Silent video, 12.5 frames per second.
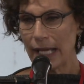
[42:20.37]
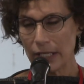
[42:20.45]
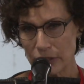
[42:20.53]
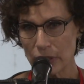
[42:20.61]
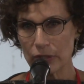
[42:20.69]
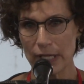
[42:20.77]
And
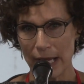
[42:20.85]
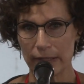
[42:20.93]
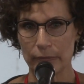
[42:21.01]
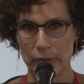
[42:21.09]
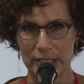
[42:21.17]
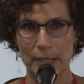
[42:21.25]
it turned out
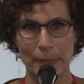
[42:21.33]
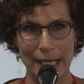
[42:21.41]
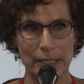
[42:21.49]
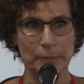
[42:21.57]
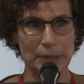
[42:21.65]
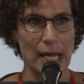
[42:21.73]
it was the
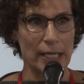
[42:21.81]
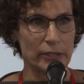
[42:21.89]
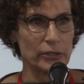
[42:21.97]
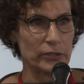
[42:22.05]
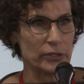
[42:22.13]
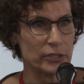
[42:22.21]
beta
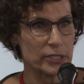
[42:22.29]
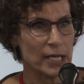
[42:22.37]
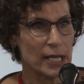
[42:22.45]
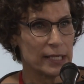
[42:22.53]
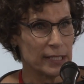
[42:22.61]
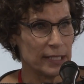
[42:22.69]
blockers
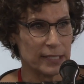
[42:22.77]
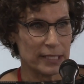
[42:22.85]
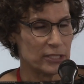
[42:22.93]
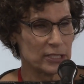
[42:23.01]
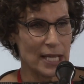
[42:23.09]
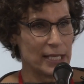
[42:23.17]
that,
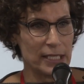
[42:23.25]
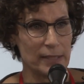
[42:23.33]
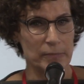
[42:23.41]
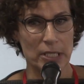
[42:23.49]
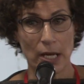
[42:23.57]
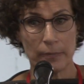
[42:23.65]
that just had him
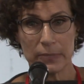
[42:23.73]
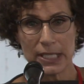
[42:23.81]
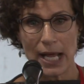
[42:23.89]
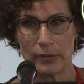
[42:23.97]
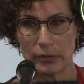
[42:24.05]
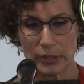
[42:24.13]
numbed
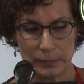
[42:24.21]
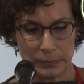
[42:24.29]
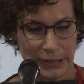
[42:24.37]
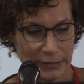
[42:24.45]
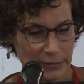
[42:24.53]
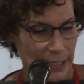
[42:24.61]
out
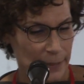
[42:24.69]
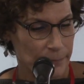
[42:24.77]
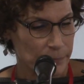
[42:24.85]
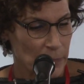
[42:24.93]
completely.